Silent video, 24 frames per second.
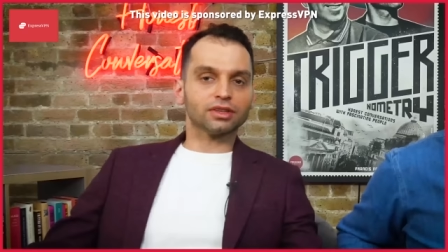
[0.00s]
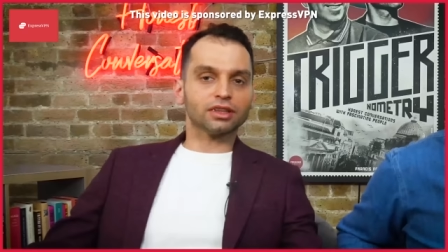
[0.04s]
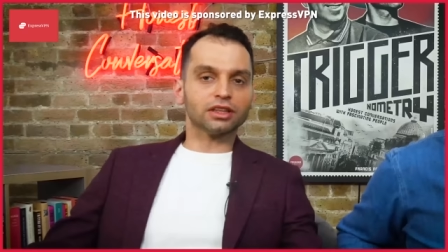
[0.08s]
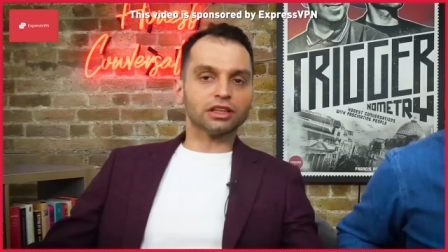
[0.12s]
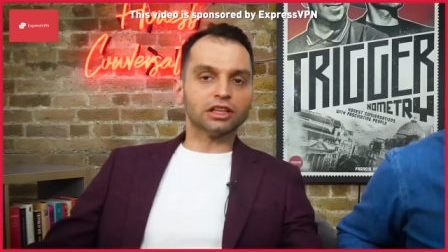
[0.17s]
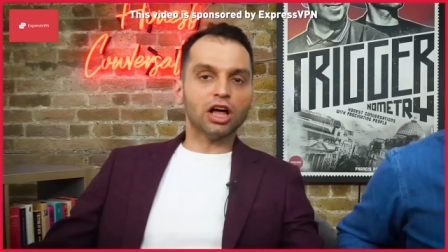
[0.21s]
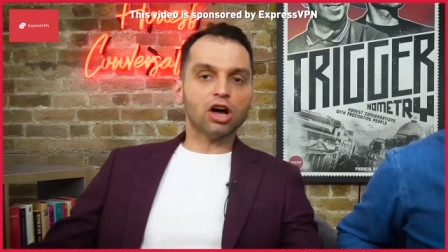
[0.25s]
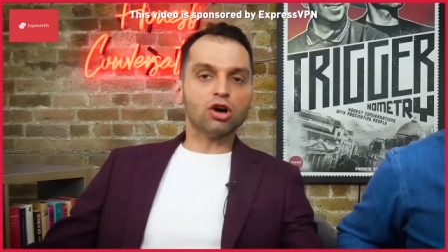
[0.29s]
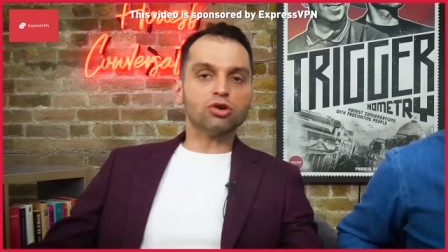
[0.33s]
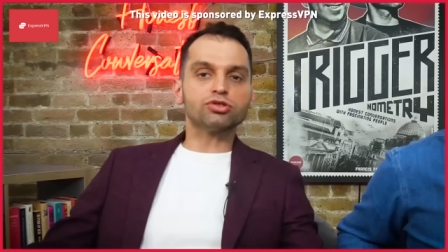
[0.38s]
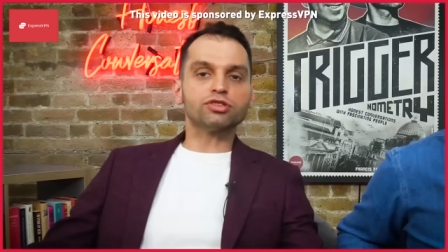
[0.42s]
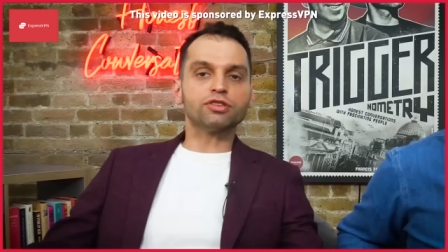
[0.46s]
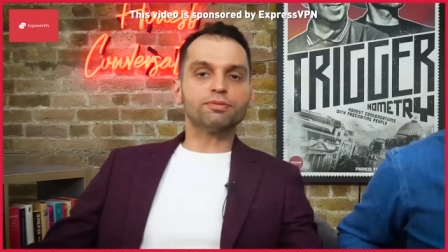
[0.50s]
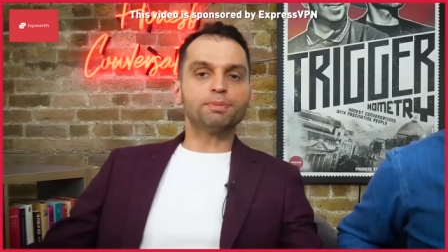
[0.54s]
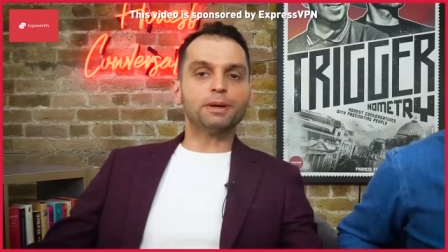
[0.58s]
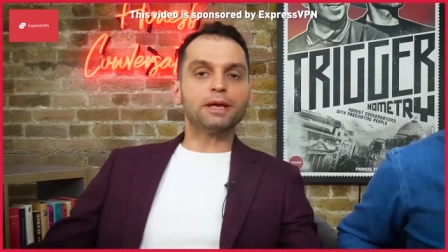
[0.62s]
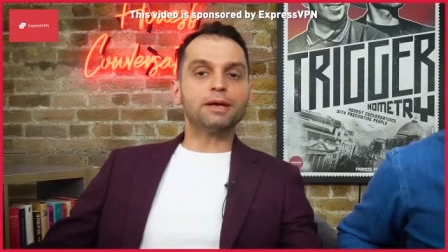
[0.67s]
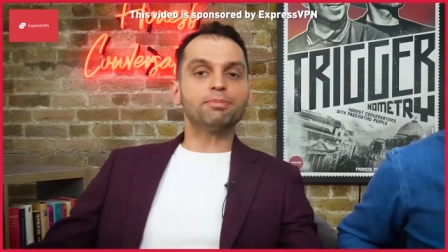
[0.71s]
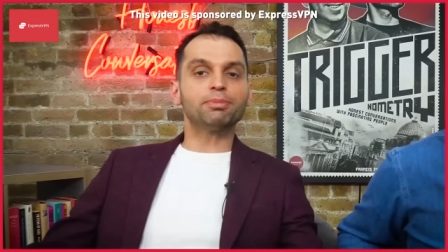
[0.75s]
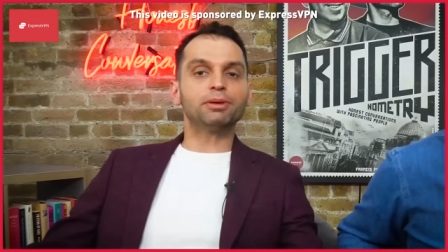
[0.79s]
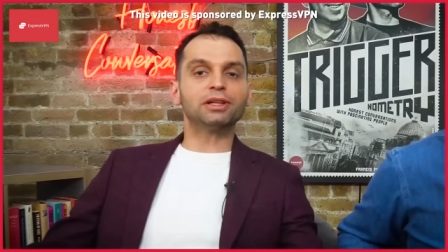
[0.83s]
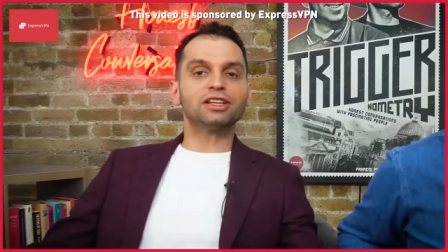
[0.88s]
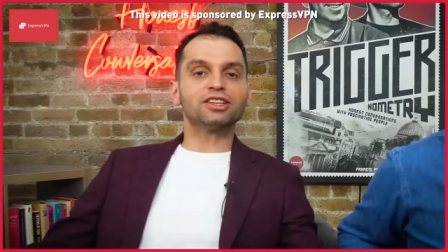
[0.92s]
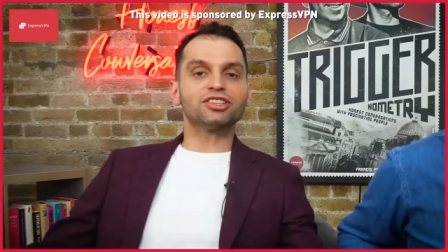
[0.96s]
Loads of
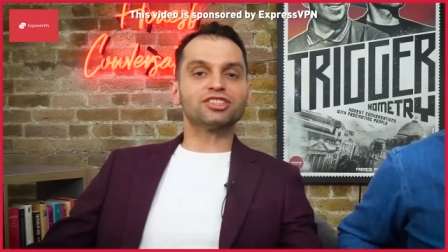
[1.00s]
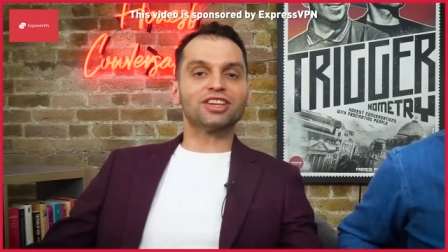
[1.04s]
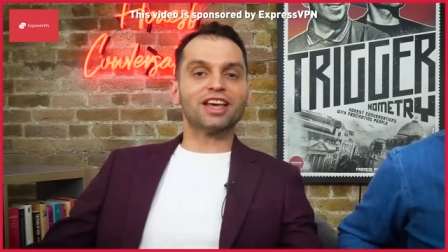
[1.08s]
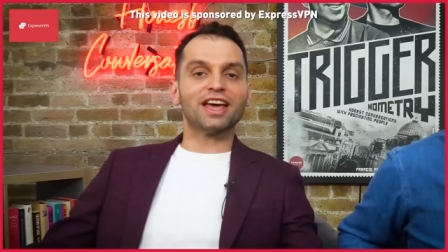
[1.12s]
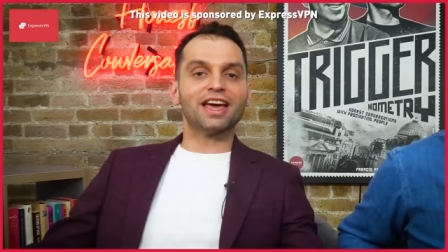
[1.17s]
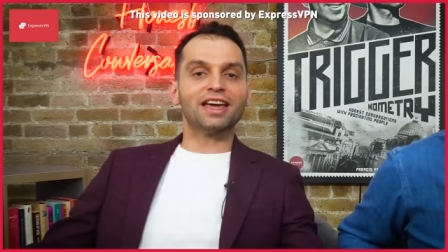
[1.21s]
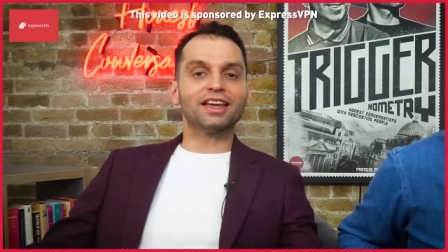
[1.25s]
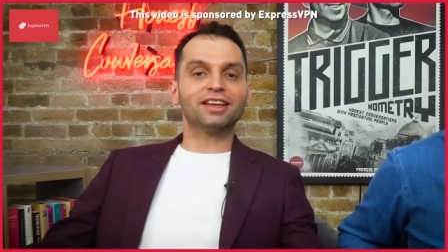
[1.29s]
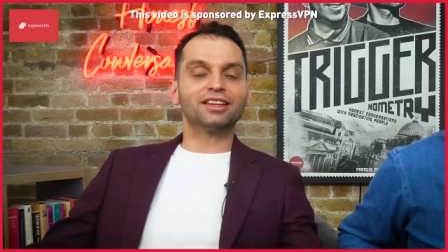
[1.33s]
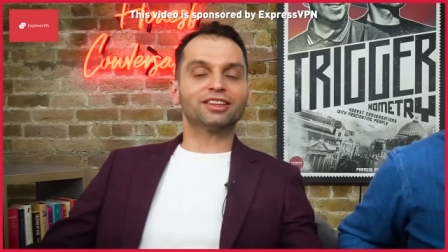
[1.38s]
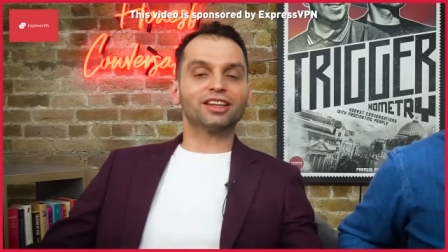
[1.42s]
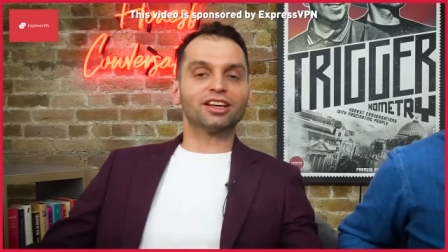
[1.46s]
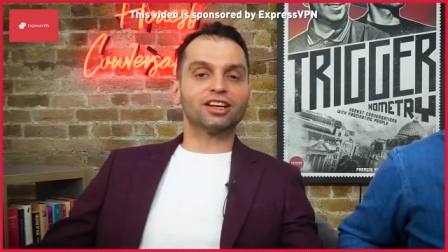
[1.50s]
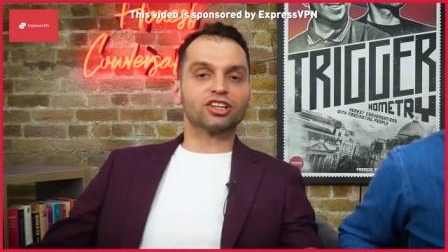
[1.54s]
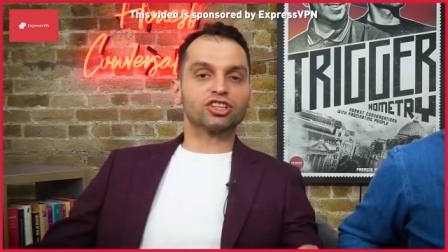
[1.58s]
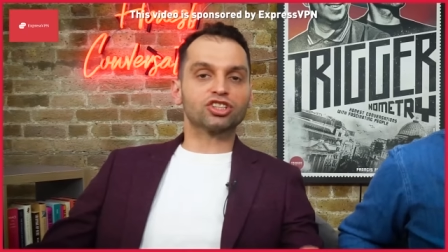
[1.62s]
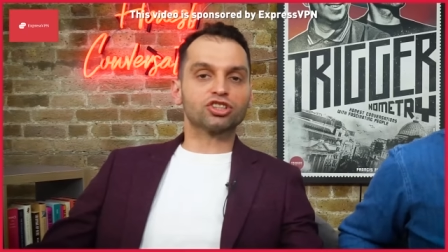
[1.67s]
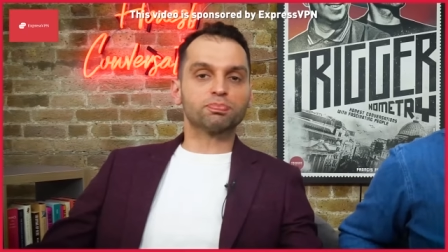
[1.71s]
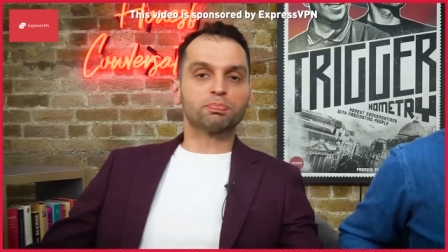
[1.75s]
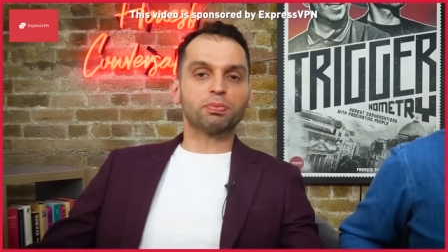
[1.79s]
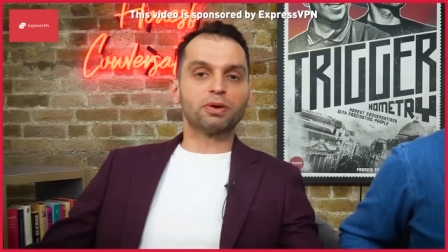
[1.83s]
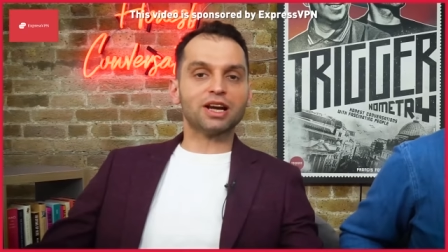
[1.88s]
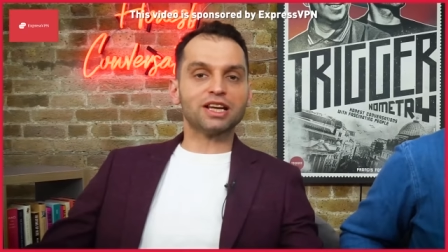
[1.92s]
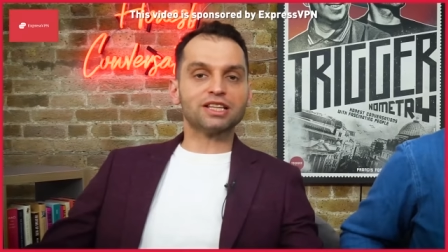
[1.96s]
people are saying that
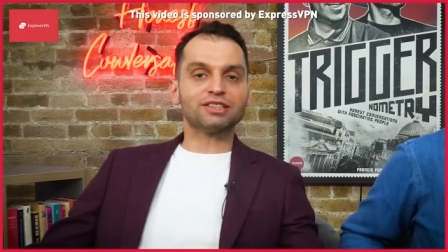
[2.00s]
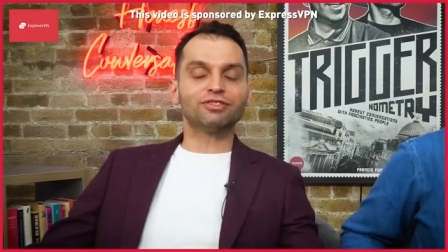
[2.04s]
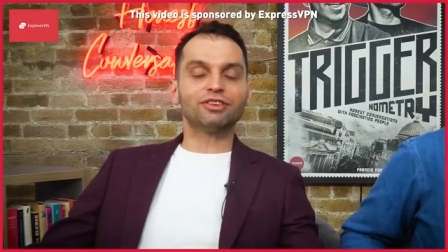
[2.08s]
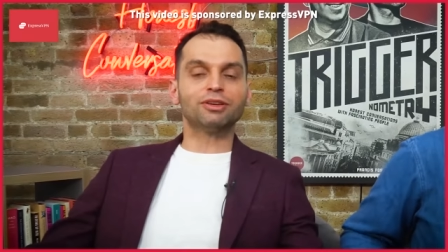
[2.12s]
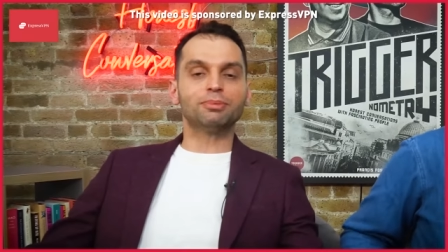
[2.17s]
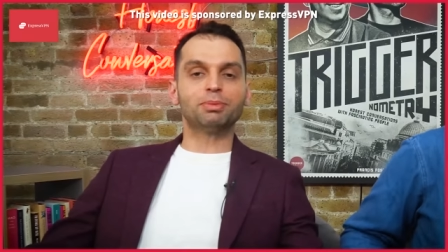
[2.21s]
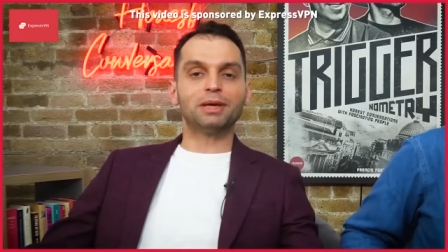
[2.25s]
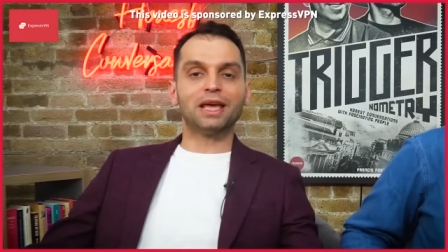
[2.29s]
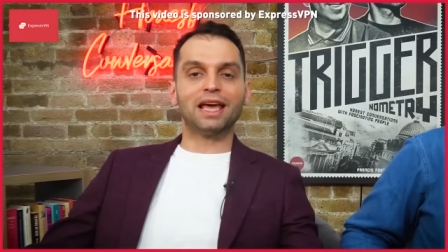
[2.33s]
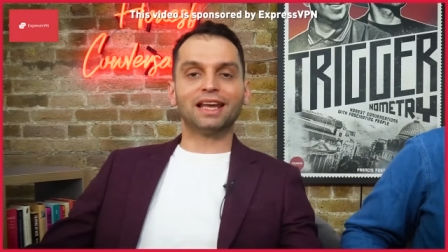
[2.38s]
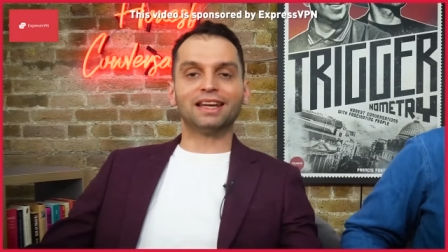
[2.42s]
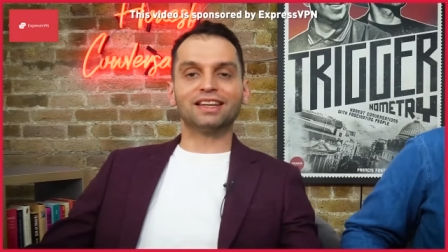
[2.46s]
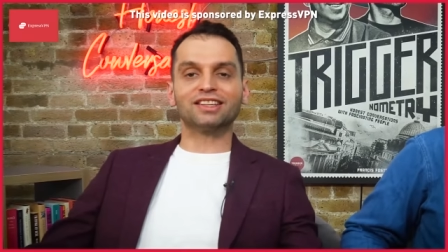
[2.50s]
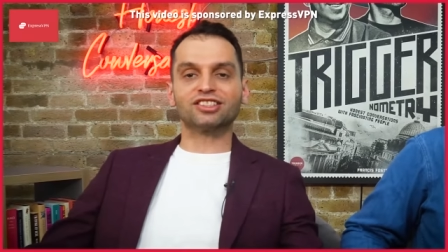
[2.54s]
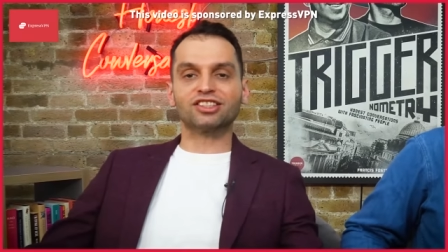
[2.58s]
ExpressVPN